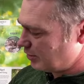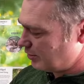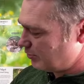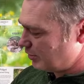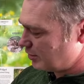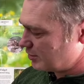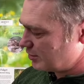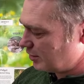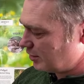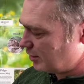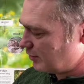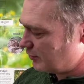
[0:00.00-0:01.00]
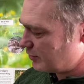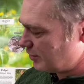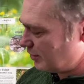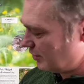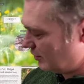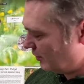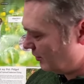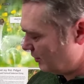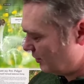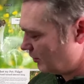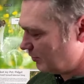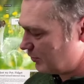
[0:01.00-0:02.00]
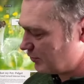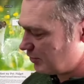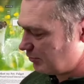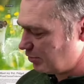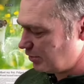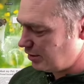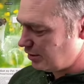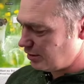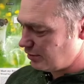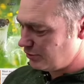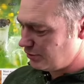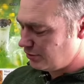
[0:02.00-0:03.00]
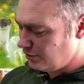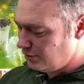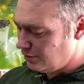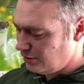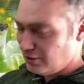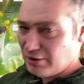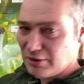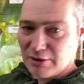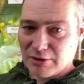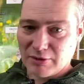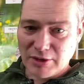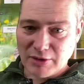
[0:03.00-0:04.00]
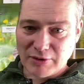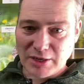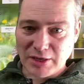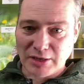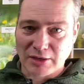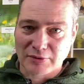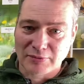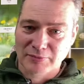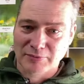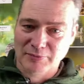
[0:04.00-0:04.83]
I'm going to bring this in close to you. It's almost complete, that one. Are you ready?